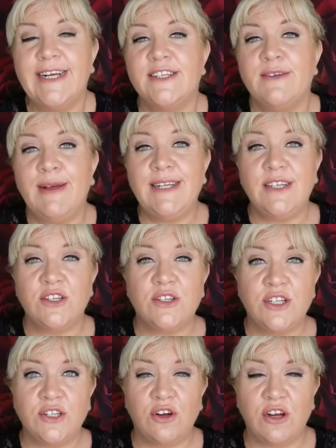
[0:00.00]
So basically I'm just
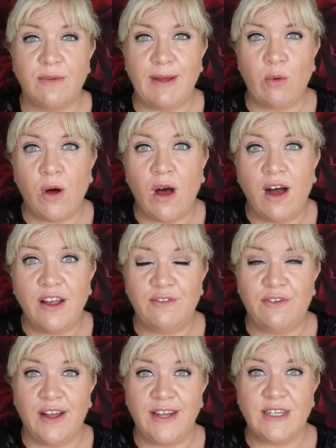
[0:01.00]
going to talk about what I
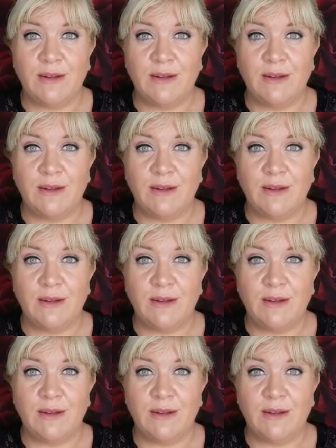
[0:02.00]
find